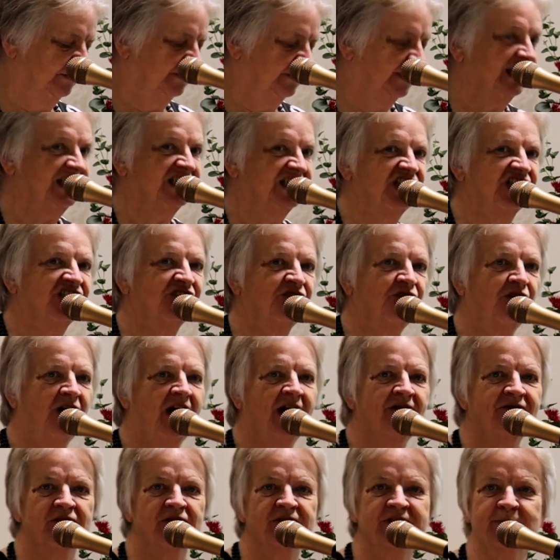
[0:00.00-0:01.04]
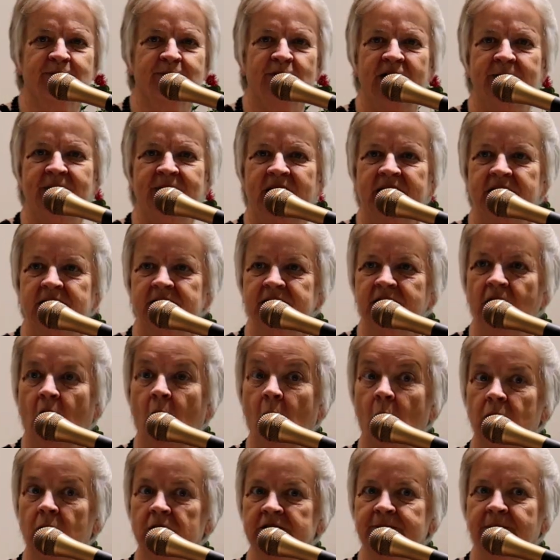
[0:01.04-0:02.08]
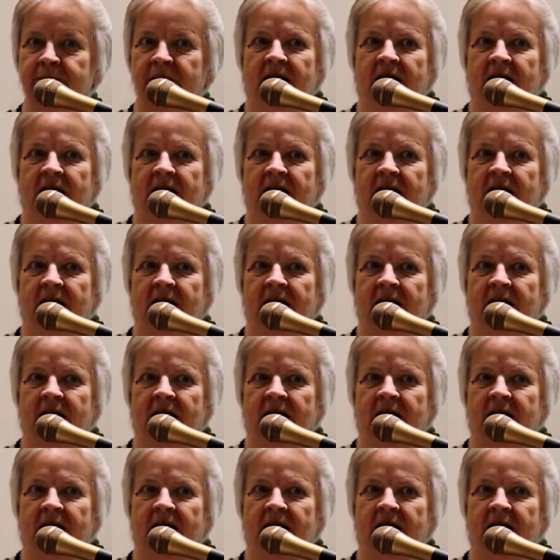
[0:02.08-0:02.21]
That's just gravel spray-painted gold.